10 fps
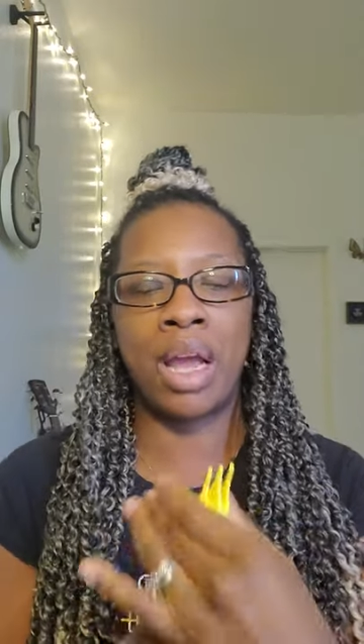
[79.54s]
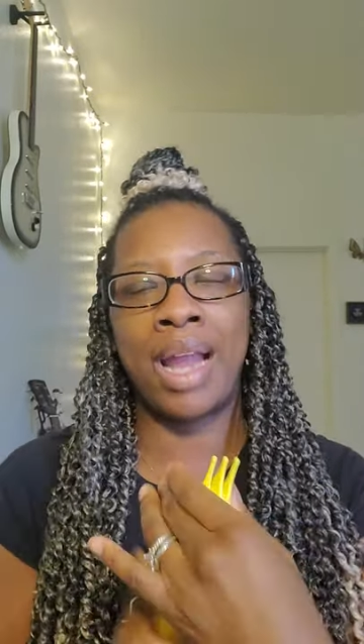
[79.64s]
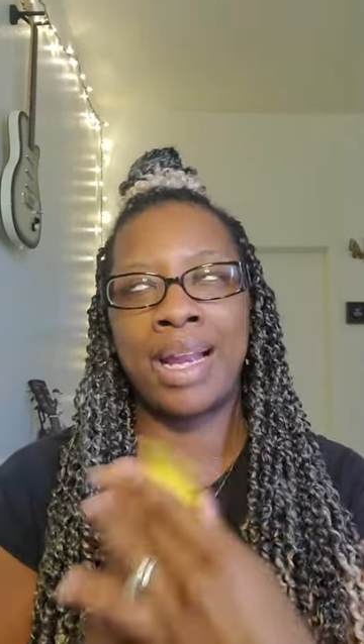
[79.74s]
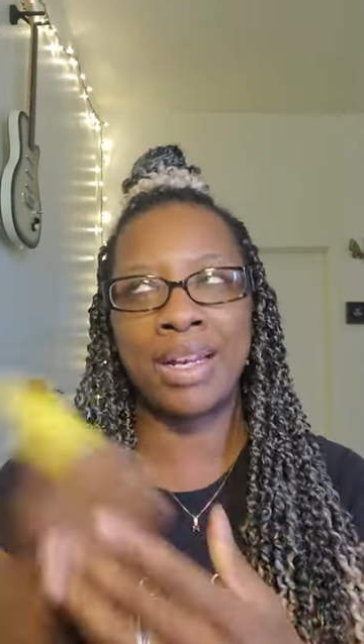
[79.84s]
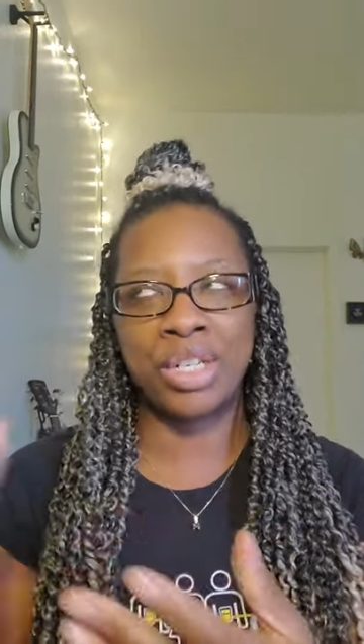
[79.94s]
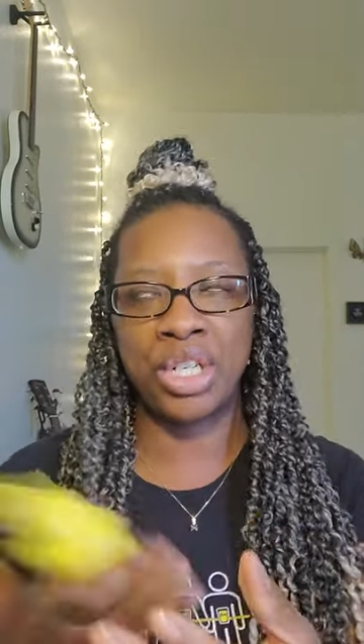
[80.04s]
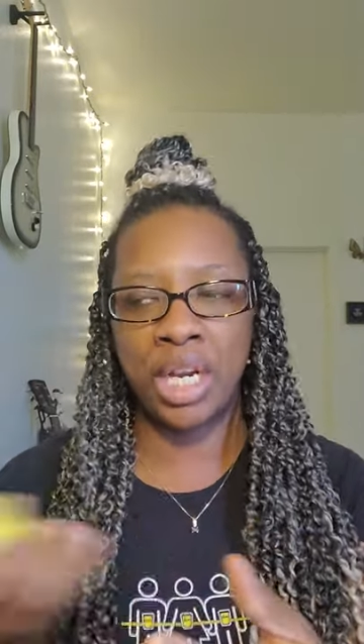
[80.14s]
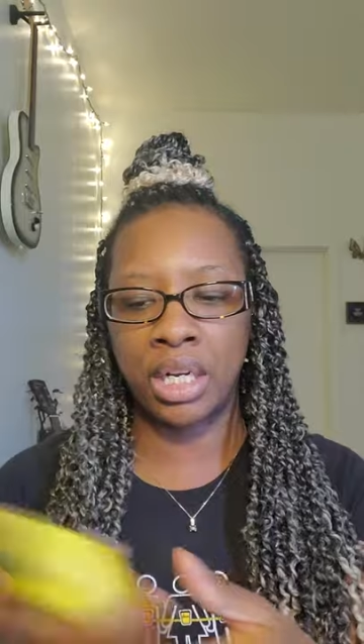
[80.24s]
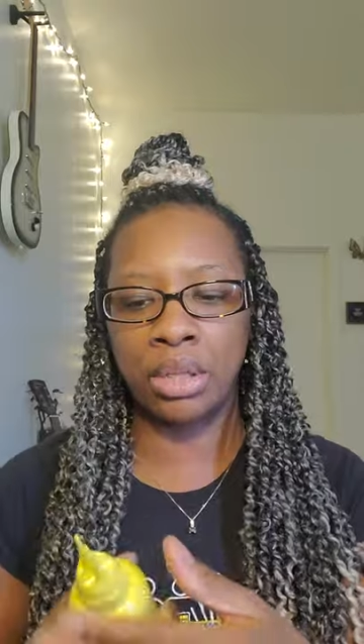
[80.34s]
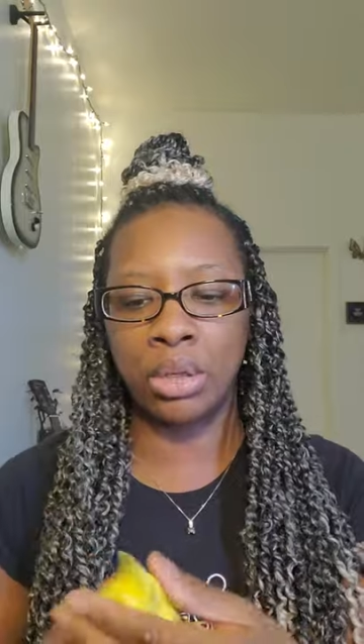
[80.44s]
I kind of
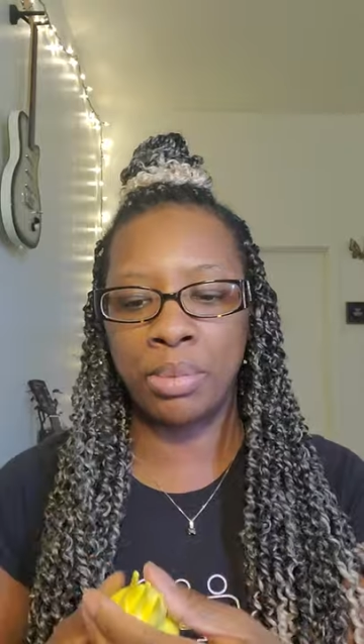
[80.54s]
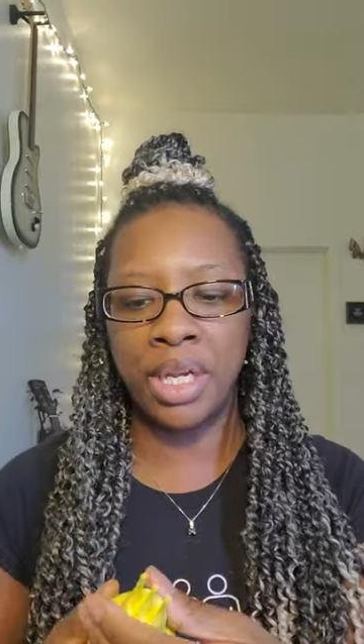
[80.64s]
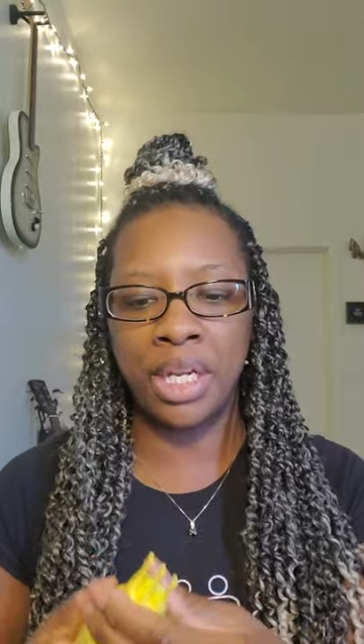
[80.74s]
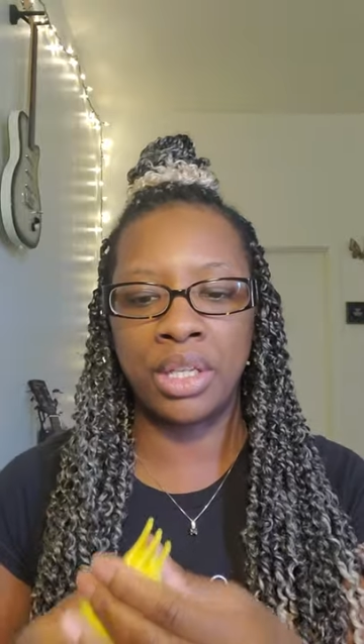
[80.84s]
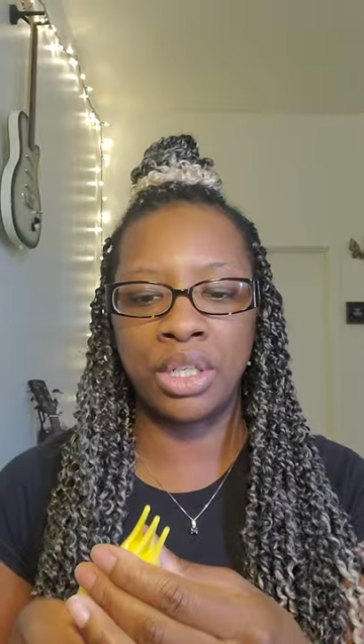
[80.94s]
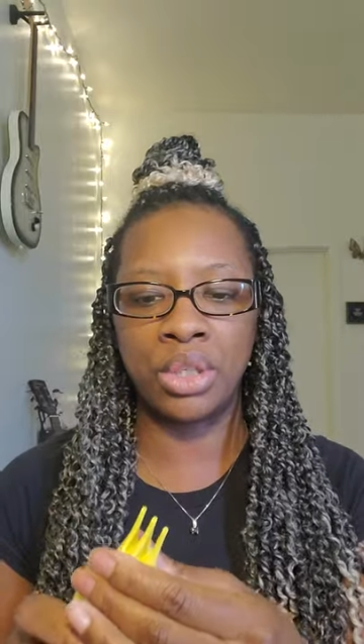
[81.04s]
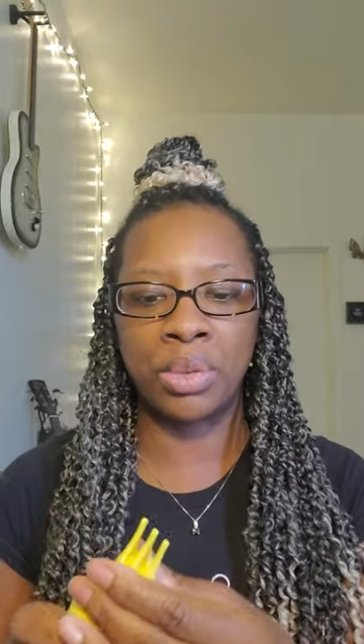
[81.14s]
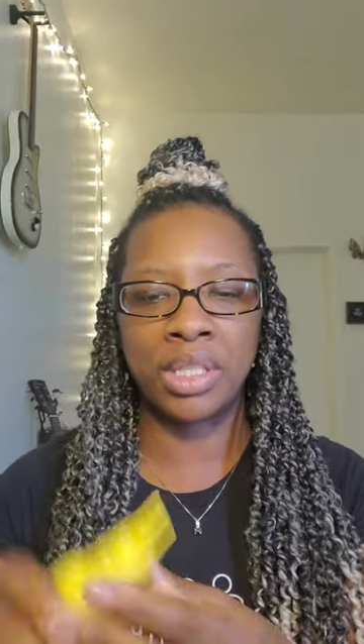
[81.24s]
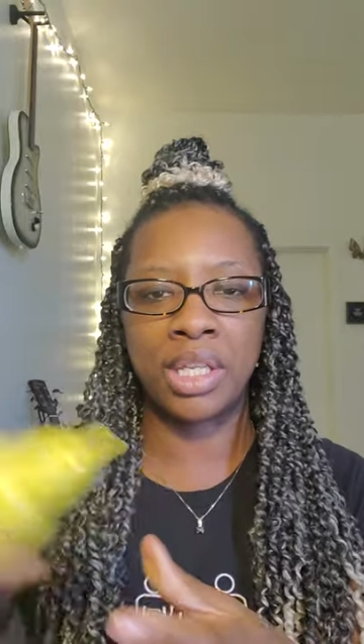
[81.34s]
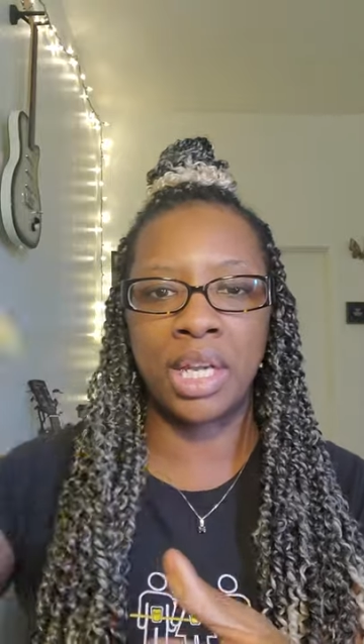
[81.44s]
shake it a little bit and then you
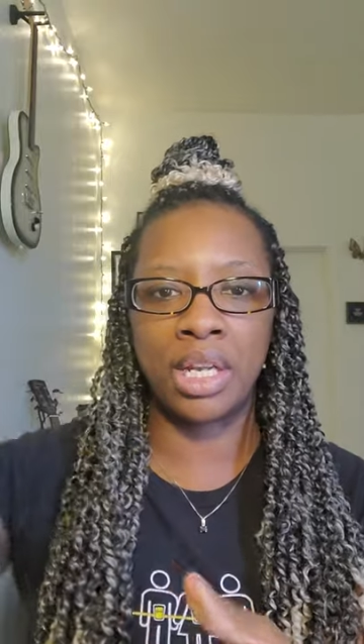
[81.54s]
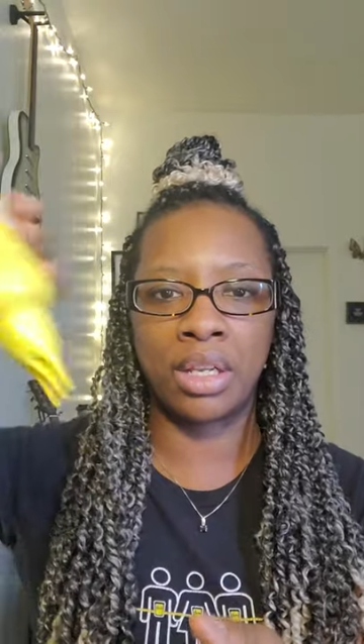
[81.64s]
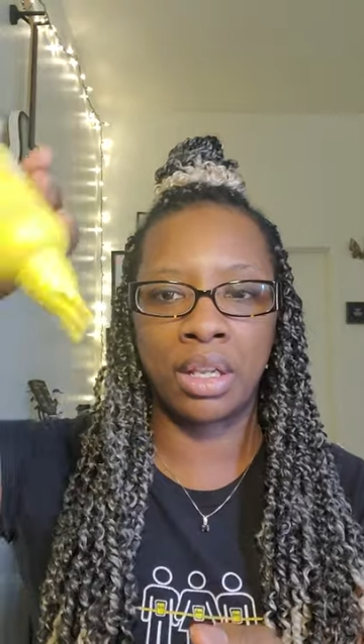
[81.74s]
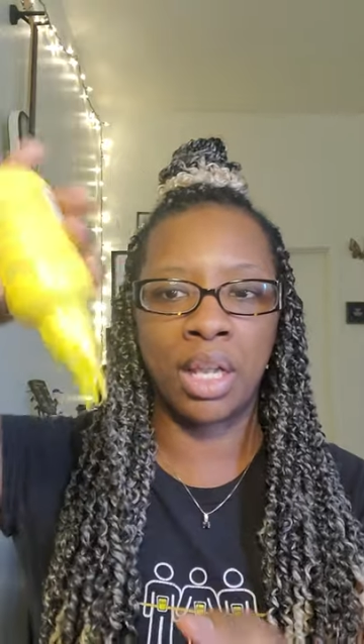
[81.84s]
twist it and